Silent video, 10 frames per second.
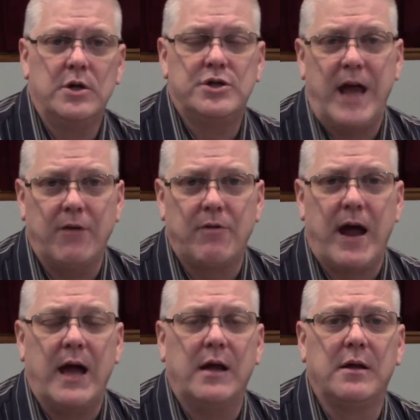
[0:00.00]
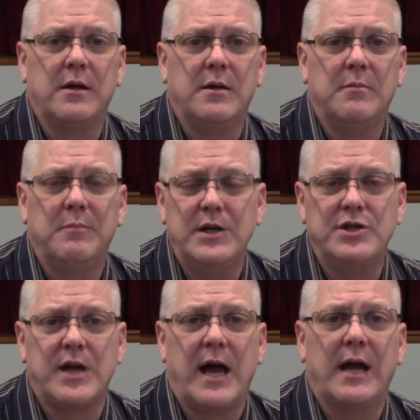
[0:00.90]
Shadrach,
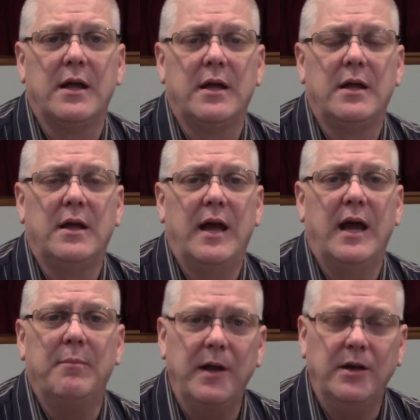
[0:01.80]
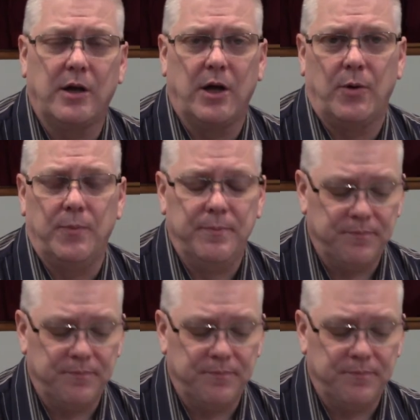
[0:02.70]
Meshach, and Abednego.